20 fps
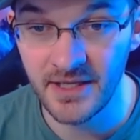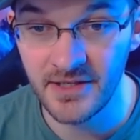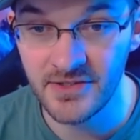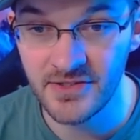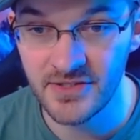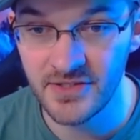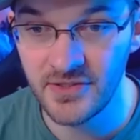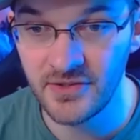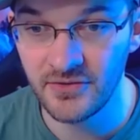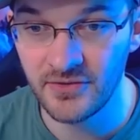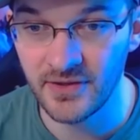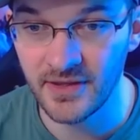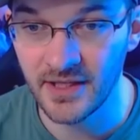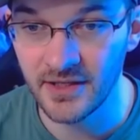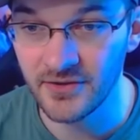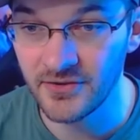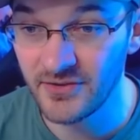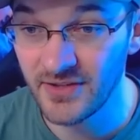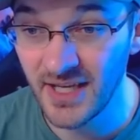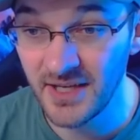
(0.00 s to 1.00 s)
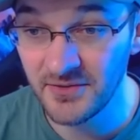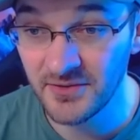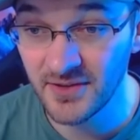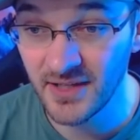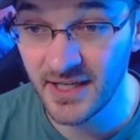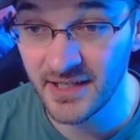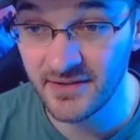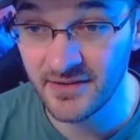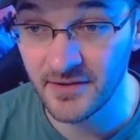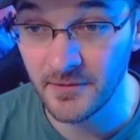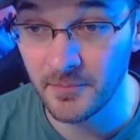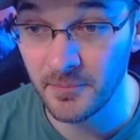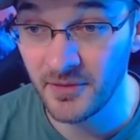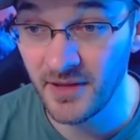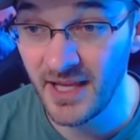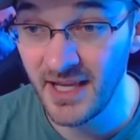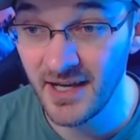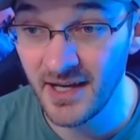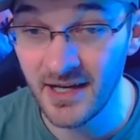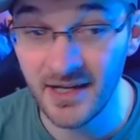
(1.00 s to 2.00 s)
and choose their save slots to
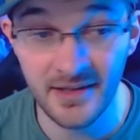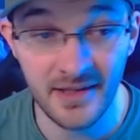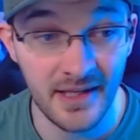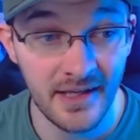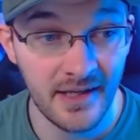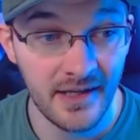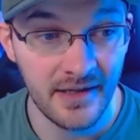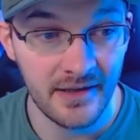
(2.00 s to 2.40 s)
play on,